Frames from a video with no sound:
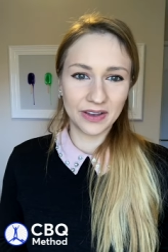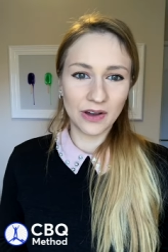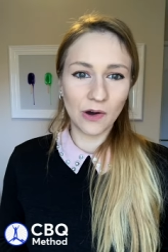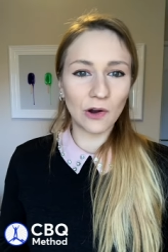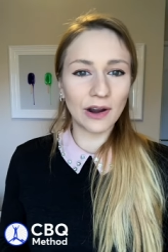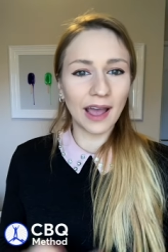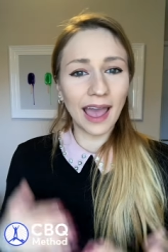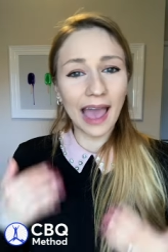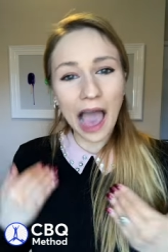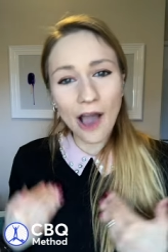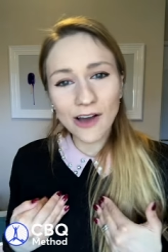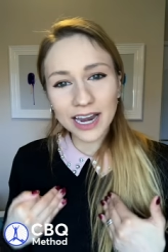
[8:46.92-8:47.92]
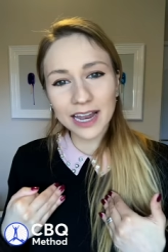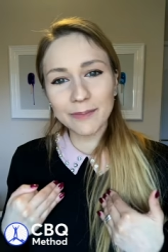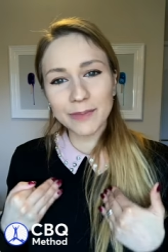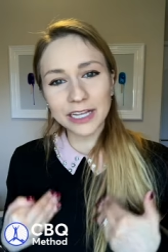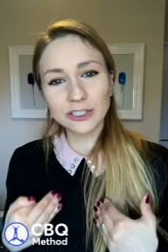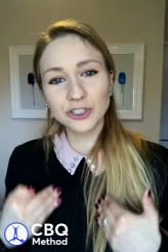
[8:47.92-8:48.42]
Or how can I
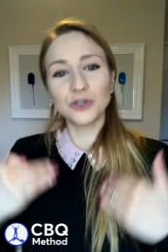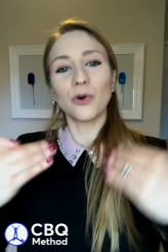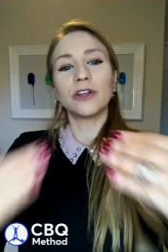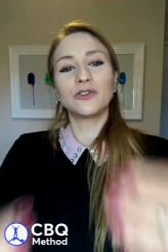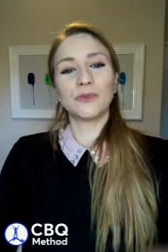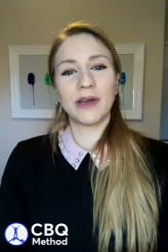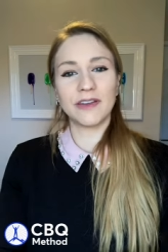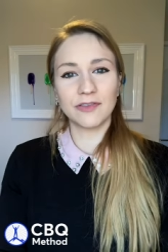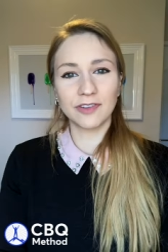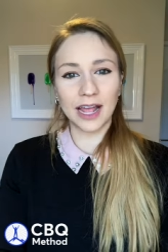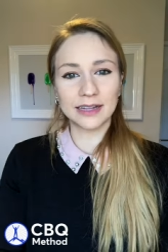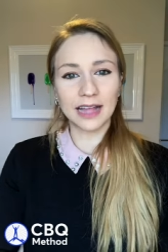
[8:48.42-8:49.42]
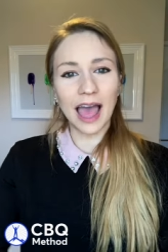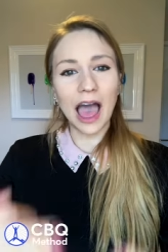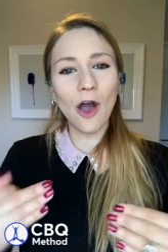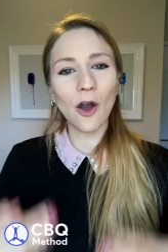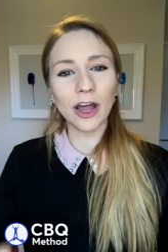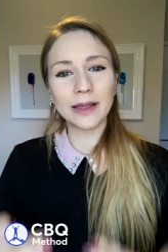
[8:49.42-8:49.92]
bring joy to my friend?
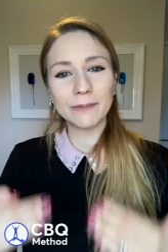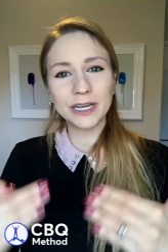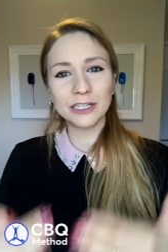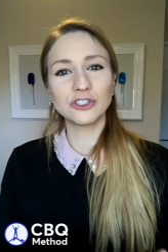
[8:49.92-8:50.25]
How can I bring